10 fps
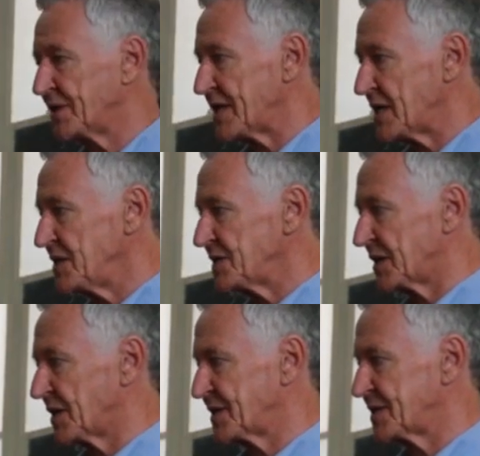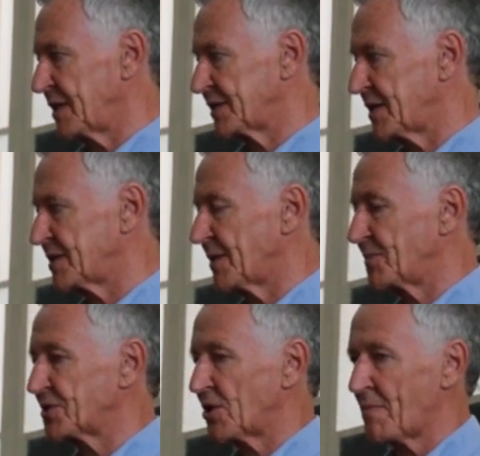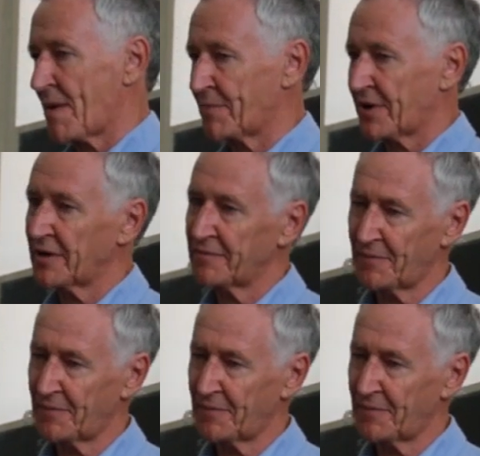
of the easier systems to remember